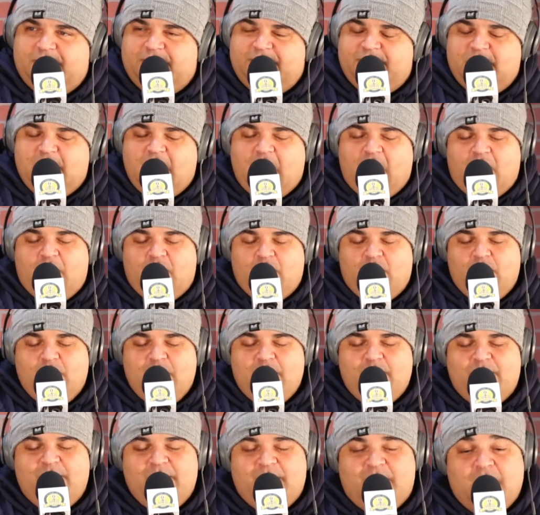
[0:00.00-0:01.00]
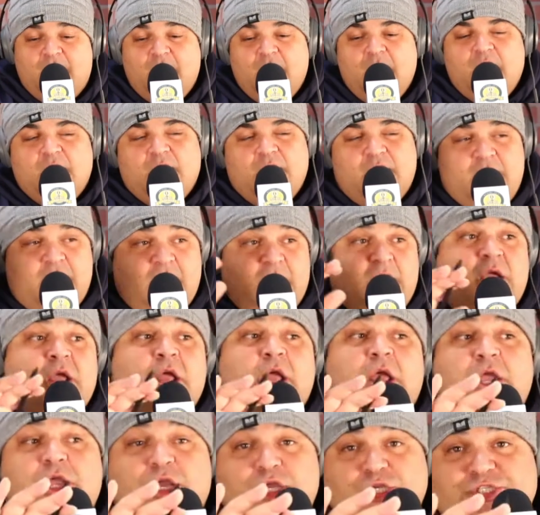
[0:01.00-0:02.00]
No.
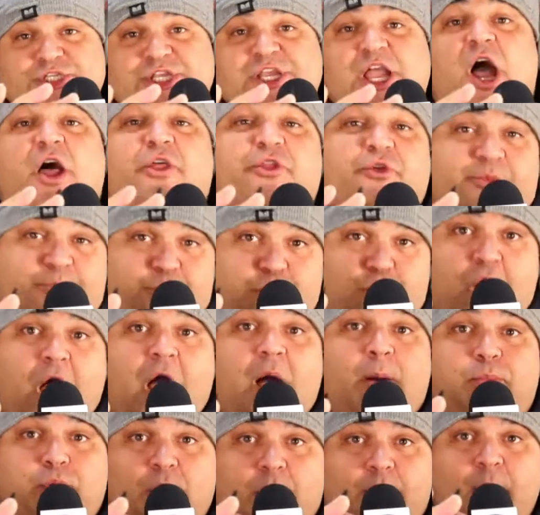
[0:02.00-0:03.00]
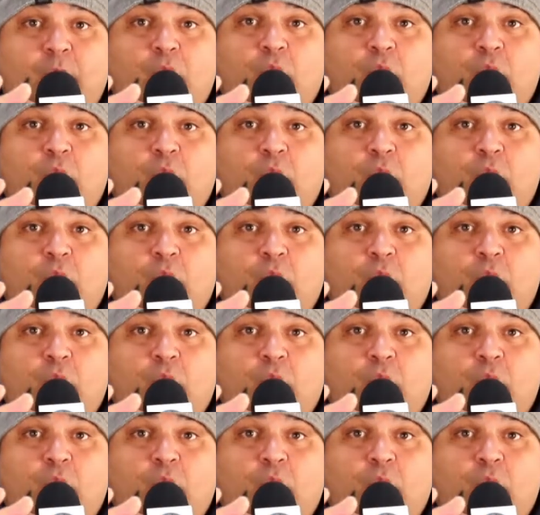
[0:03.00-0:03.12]
Here's the other problem.